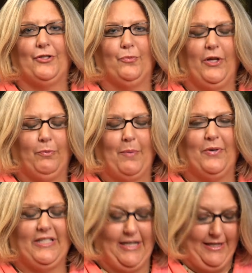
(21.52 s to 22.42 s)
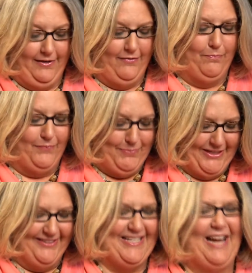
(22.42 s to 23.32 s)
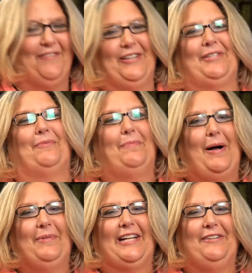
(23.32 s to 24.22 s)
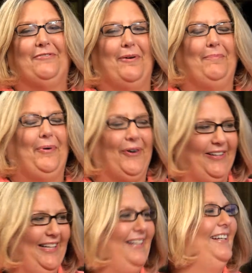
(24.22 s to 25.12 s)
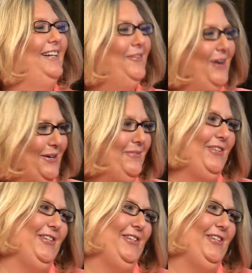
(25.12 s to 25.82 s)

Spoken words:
with Representative Bill Davis, a Republican from Portland. Welcome to the